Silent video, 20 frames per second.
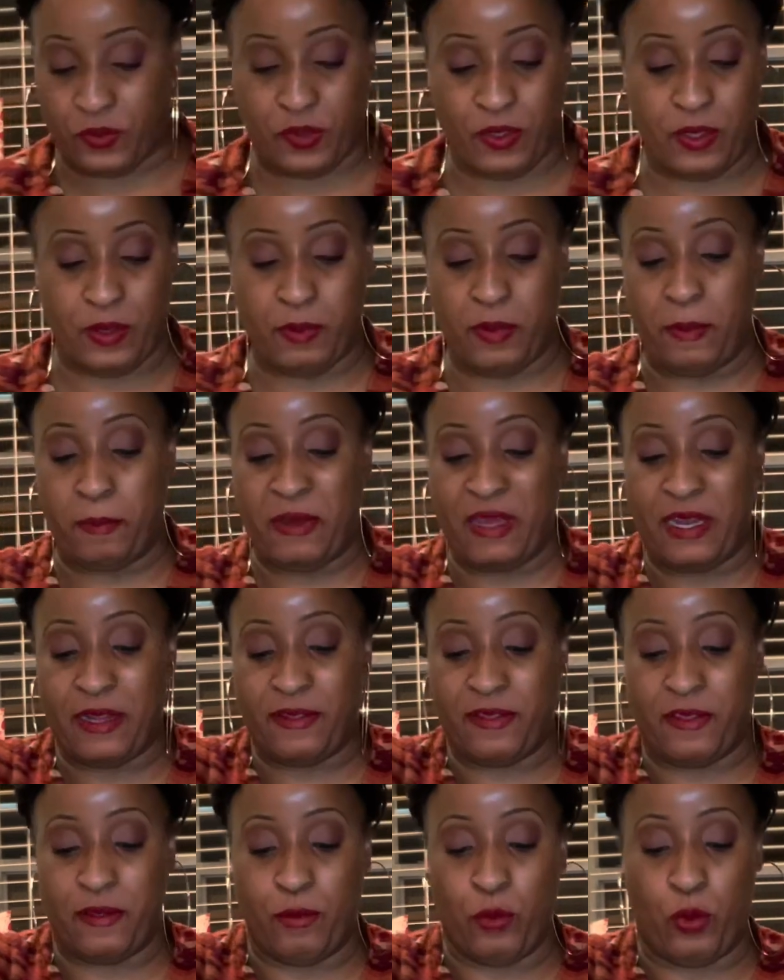I'm gonna beat
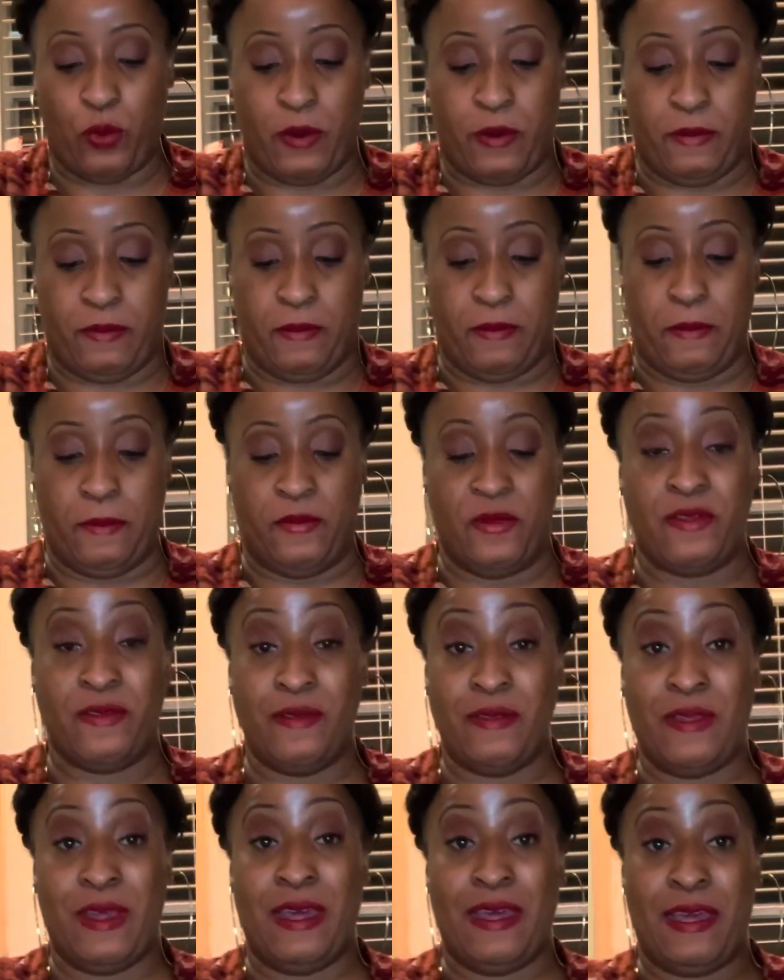it some more. This
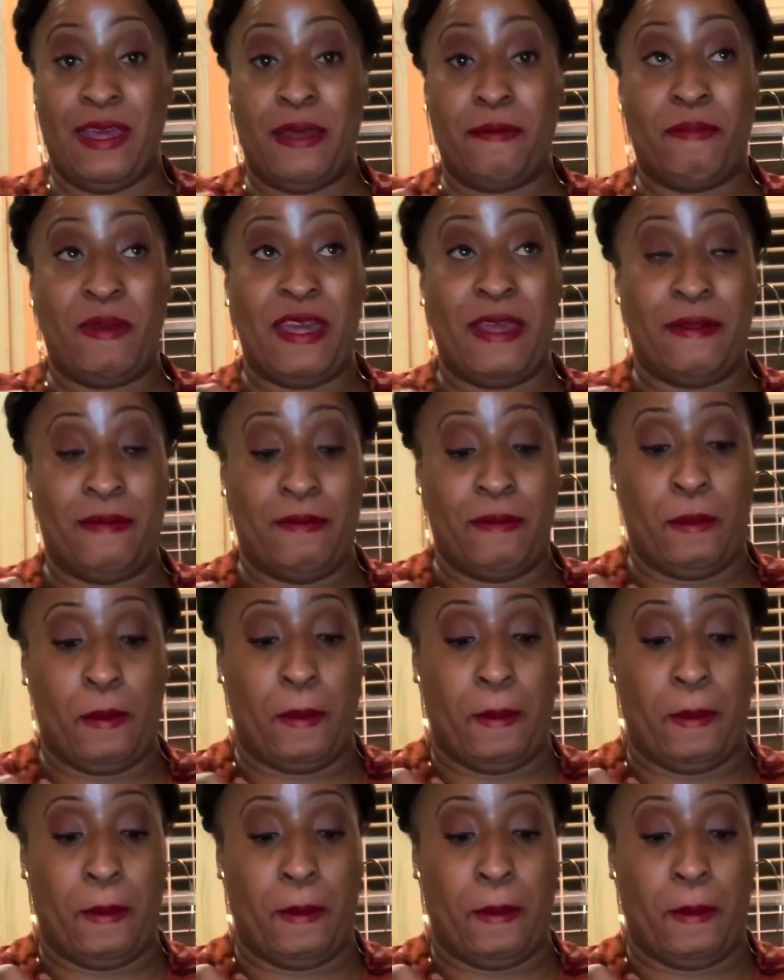is the egg beaten.